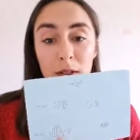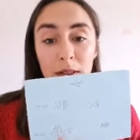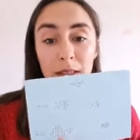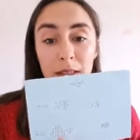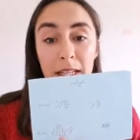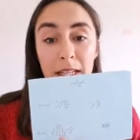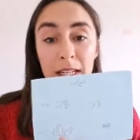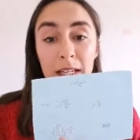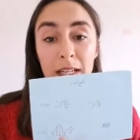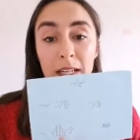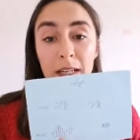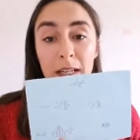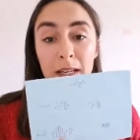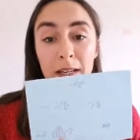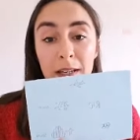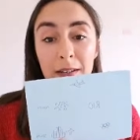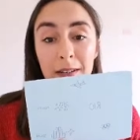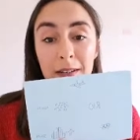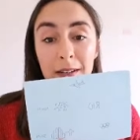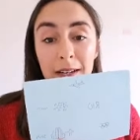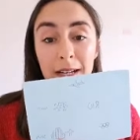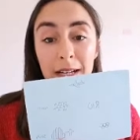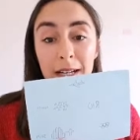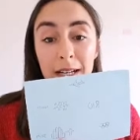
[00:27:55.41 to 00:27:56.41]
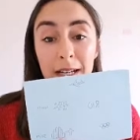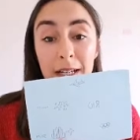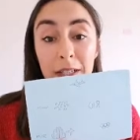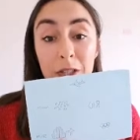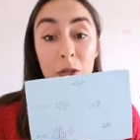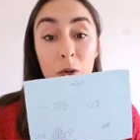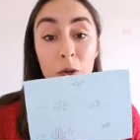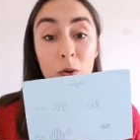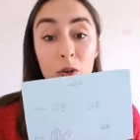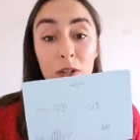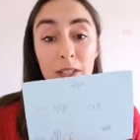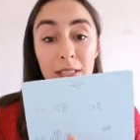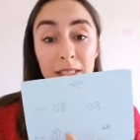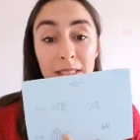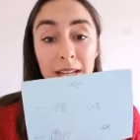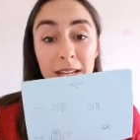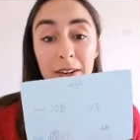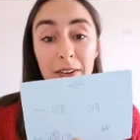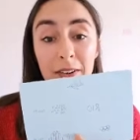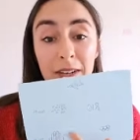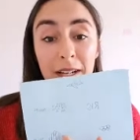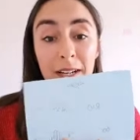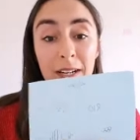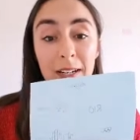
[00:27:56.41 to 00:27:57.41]
the uh, tourist
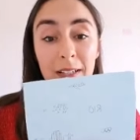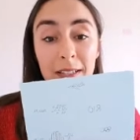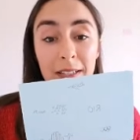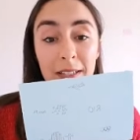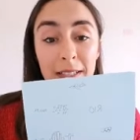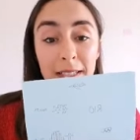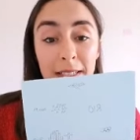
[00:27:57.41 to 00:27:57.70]
area,